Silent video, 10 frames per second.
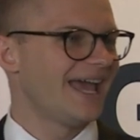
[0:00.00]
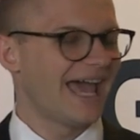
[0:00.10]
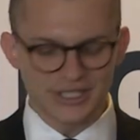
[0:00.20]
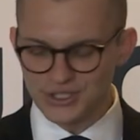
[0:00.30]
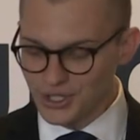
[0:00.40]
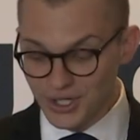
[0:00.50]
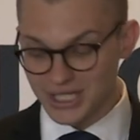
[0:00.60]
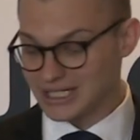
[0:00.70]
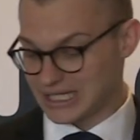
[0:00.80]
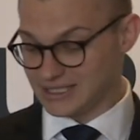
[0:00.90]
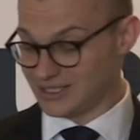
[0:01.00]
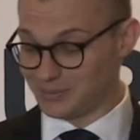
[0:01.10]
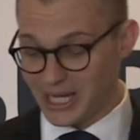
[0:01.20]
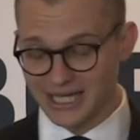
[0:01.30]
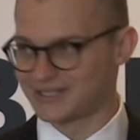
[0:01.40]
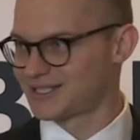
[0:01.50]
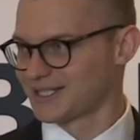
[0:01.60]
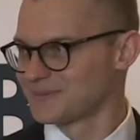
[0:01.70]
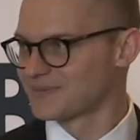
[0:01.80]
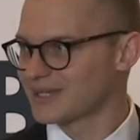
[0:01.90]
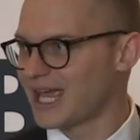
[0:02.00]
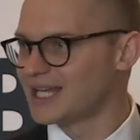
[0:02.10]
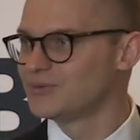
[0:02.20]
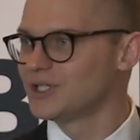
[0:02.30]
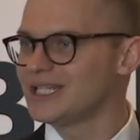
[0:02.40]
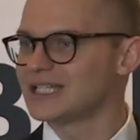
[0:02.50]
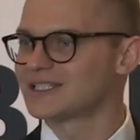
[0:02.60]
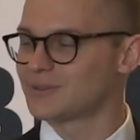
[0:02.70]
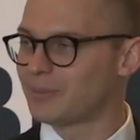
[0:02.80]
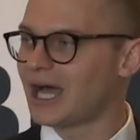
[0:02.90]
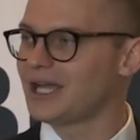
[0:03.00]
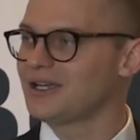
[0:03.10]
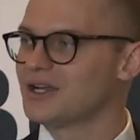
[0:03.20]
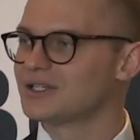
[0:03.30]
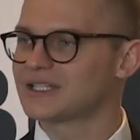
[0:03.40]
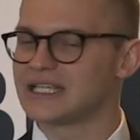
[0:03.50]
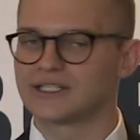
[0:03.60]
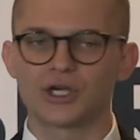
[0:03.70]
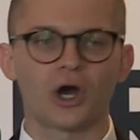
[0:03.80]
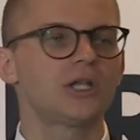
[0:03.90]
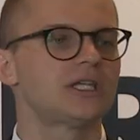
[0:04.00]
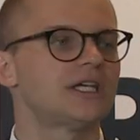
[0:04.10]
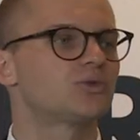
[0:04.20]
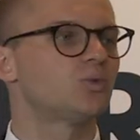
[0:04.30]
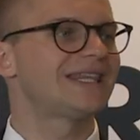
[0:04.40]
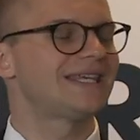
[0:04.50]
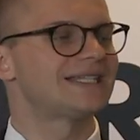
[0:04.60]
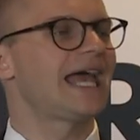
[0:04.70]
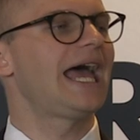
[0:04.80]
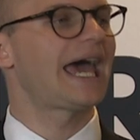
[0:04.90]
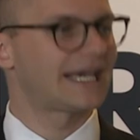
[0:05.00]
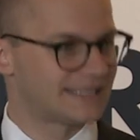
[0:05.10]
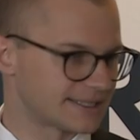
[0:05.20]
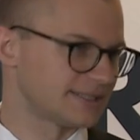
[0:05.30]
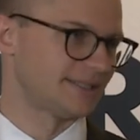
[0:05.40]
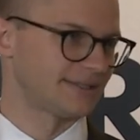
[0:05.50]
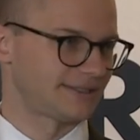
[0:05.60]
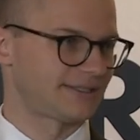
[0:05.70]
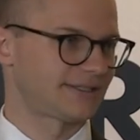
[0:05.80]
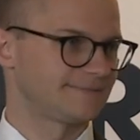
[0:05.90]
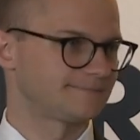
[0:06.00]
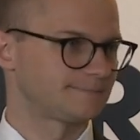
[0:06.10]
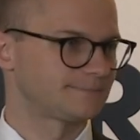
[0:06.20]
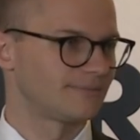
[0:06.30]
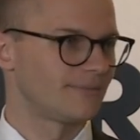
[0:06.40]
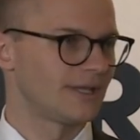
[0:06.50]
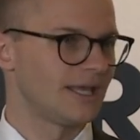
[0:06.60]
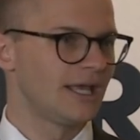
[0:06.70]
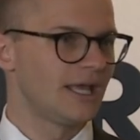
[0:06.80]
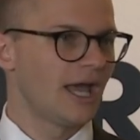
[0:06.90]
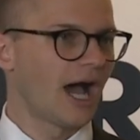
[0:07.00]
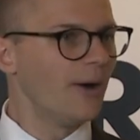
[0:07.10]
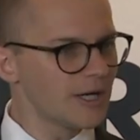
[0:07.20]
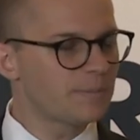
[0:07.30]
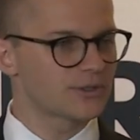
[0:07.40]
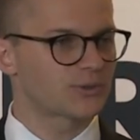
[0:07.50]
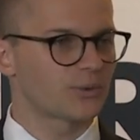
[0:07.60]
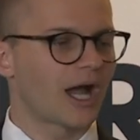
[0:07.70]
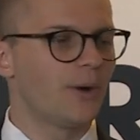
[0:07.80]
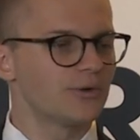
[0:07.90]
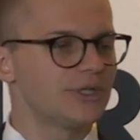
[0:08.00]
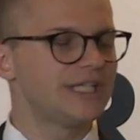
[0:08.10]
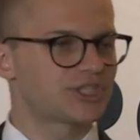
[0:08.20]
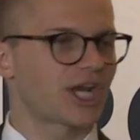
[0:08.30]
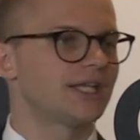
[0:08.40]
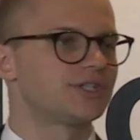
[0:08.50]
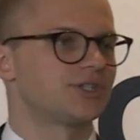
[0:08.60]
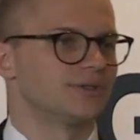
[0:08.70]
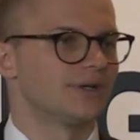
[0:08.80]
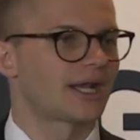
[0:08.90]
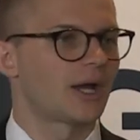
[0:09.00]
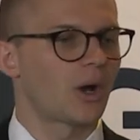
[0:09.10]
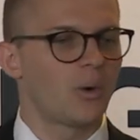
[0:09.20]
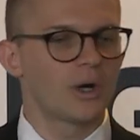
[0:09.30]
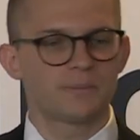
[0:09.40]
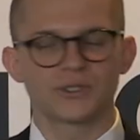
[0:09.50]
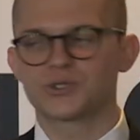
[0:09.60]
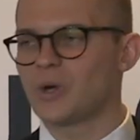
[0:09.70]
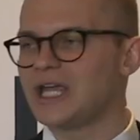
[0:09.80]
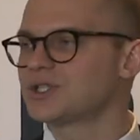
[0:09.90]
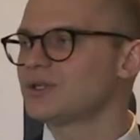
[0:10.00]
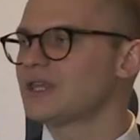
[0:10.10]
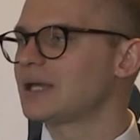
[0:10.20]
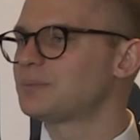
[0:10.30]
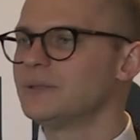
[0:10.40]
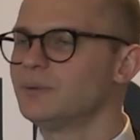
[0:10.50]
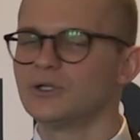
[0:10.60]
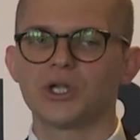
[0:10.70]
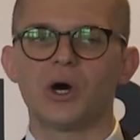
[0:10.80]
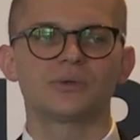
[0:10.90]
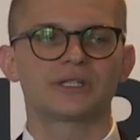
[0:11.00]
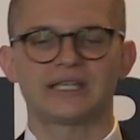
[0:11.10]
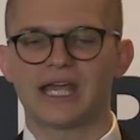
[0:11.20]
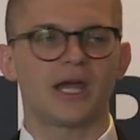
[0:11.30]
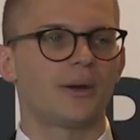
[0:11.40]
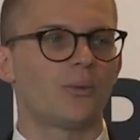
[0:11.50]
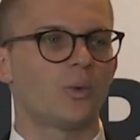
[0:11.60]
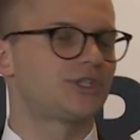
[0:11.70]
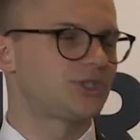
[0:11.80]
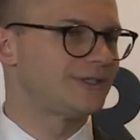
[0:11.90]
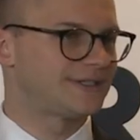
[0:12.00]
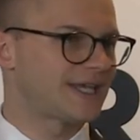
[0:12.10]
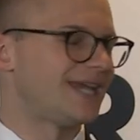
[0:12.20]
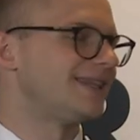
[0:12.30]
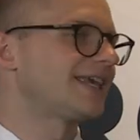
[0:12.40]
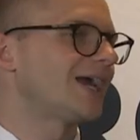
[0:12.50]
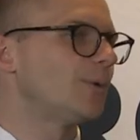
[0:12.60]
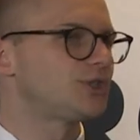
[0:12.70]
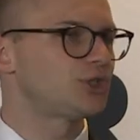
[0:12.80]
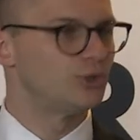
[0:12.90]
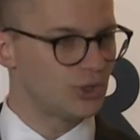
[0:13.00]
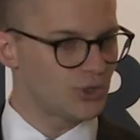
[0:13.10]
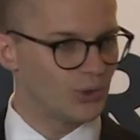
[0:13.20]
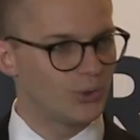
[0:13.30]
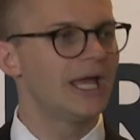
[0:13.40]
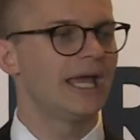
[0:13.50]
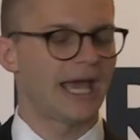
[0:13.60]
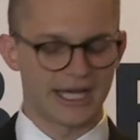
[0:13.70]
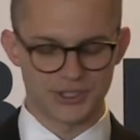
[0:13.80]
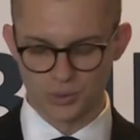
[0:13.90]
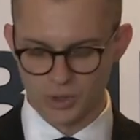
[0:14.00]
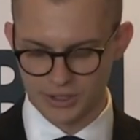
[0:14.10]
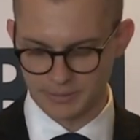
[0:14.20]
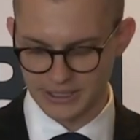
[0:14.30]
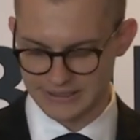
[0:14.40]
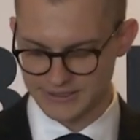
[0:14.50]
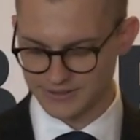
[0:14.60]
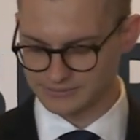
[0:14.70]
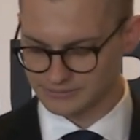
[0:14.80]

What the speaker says: And Yuri, he's the best. And he really inspires his colleagues with his excellence. I want to really challenge you, and I want to persuade you that people don't care what you say. They care what you do at your workplace.